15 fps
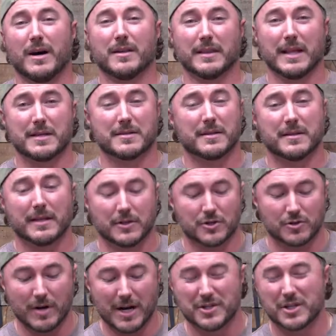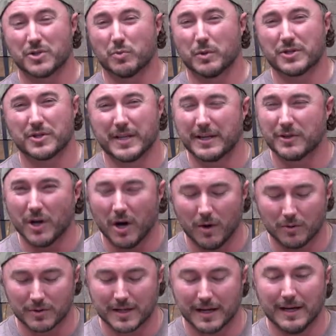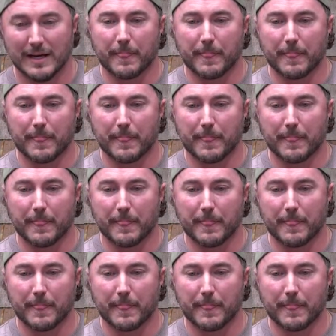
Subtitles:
unless the thing stretches, which they don't,